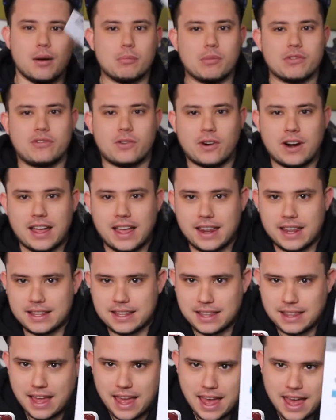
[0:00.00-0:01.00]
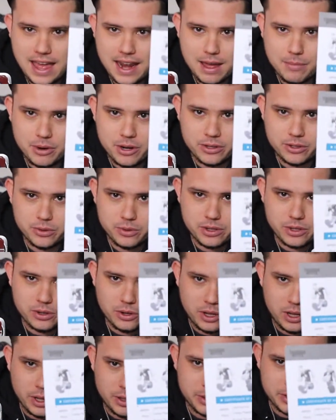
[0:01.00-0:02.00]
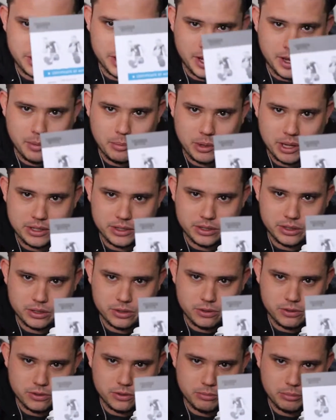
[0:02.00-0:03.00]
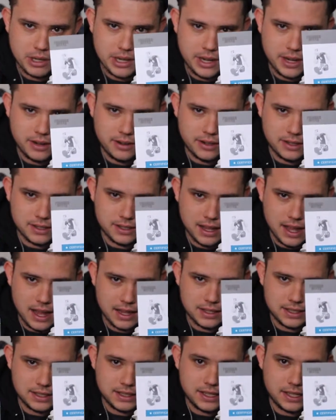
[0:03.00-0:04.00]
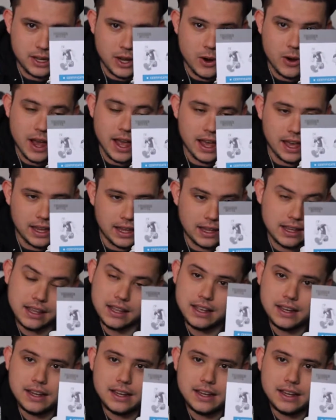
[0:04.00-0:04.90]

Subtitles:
Before I get into that, I'm going to do a little close-up and zoom. Here is that COA.